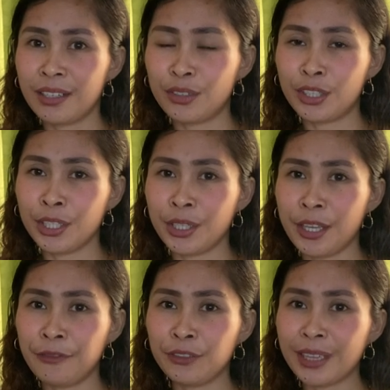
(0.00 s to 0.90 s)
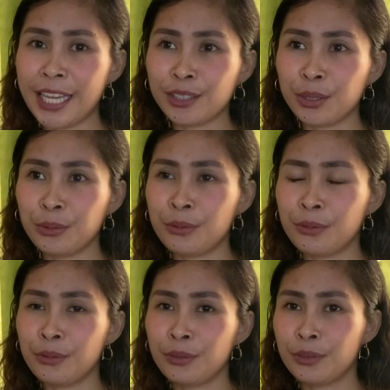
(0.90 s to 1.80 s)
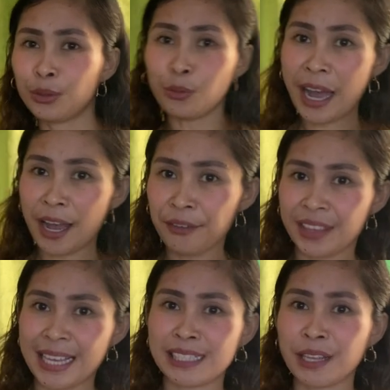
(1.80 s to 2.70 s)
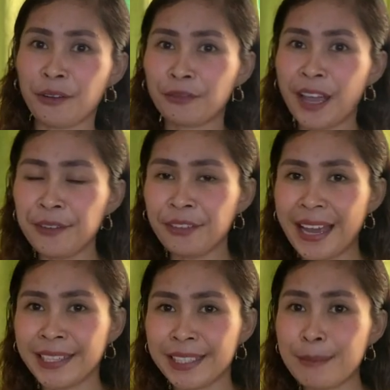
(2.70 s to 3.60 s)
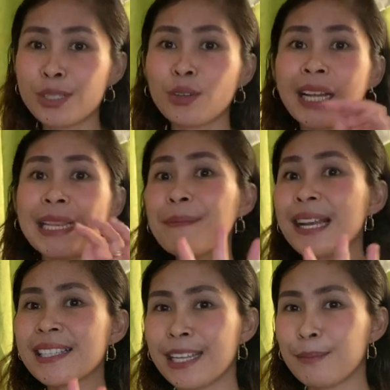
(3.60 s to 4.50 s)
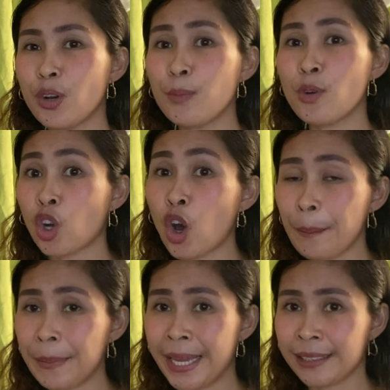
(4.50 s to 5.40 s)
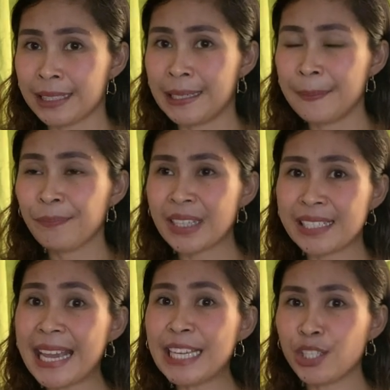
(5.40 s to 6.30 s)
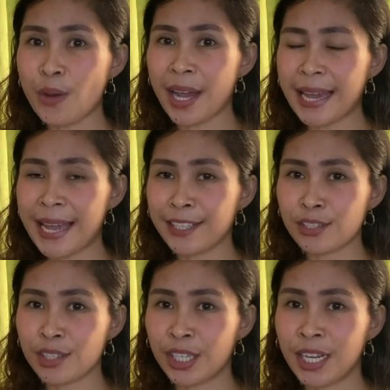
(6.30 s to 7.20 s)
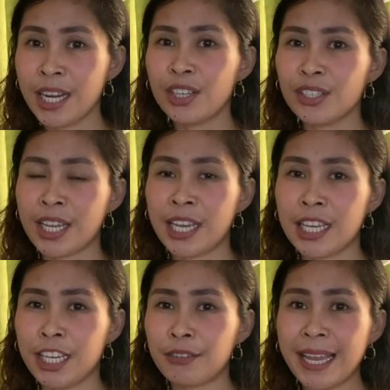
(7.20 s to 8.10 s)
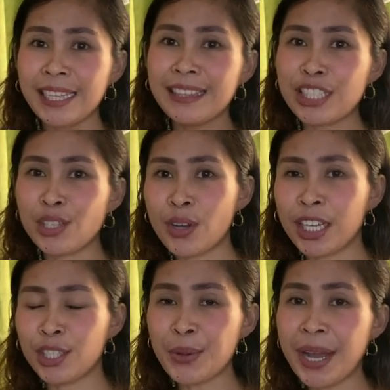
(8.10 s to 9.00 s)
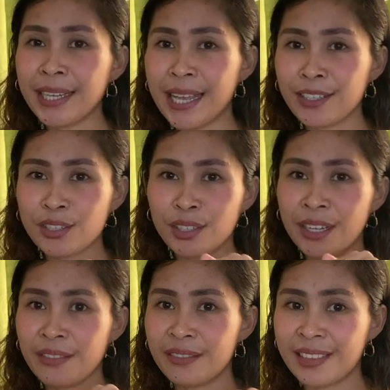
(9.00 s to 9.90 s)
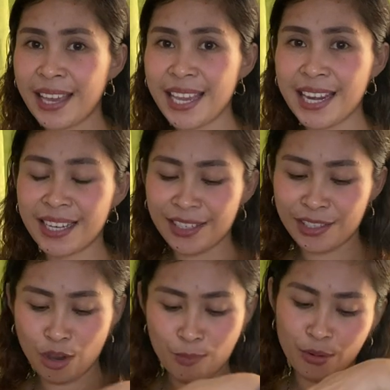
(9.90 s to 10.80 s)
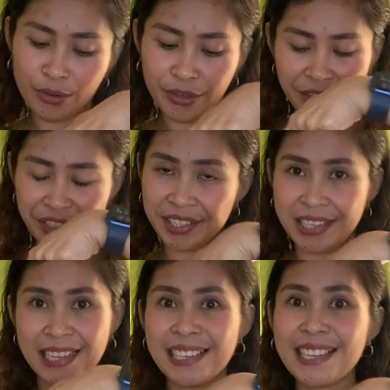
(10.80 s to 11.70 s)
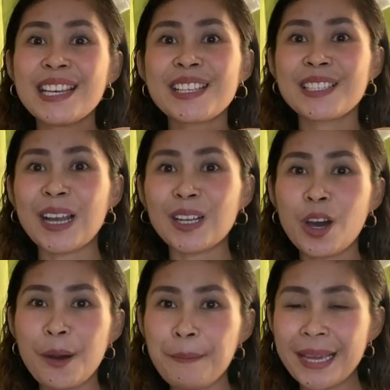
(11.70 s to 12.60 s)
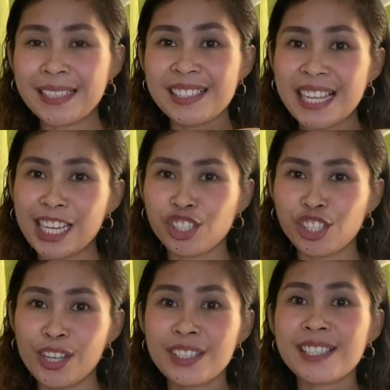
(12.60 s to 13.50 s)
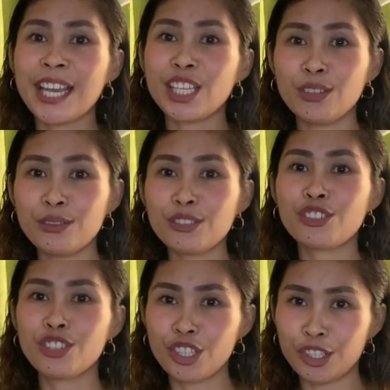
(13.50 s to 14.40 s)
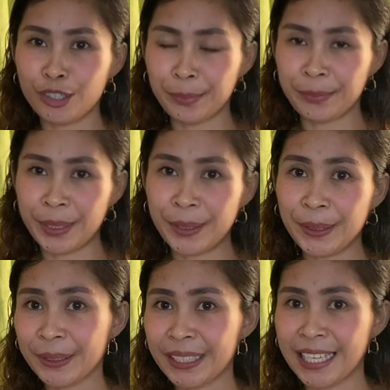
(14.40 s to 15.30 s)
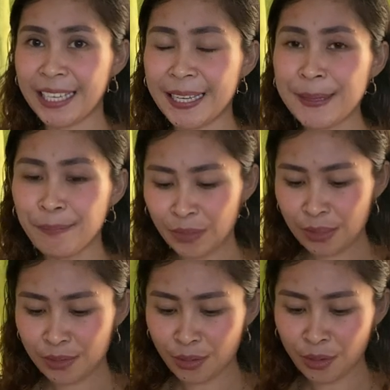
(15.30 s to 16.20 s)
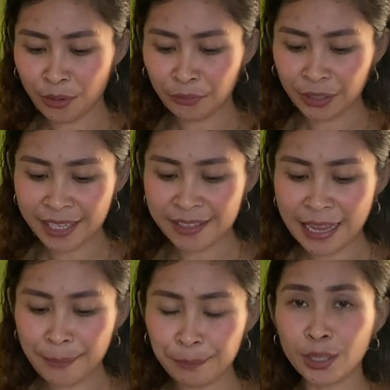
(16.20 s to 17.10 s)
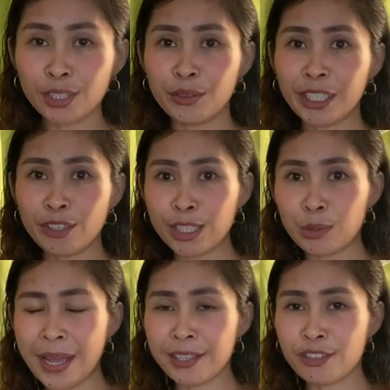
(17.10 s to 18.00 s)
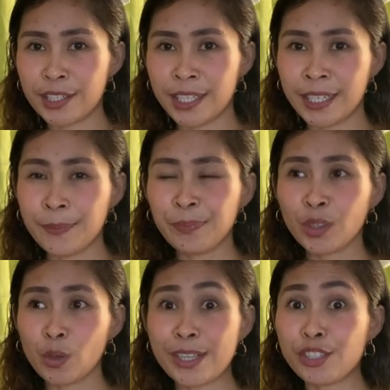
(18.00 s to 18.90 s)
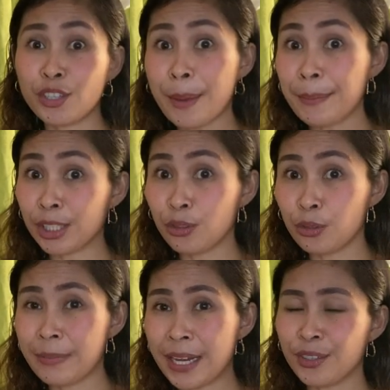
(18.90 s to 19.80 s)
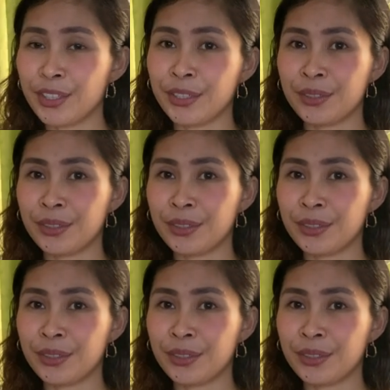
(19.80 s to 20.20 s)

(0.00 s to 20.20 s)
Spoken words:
or if you like to have this 5 items, so kalima sad mo mo comment sa inyuhang answer. Nga, i-write ninyo ang inyuhang answer there sa ubos. Sa comment section sa YouTube. Okay? So, for example, you are going to answer question number 2, Baron.